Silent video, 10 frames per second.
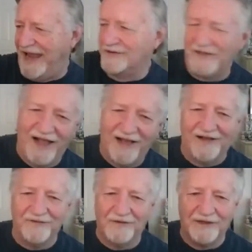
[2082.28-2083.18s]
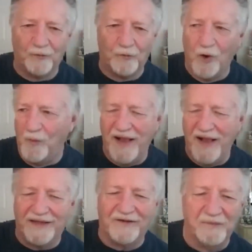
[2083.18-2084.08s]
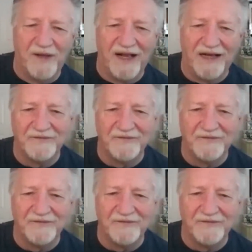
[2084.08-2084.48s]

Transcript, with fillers: a little rope hanging out the back of it for a tail,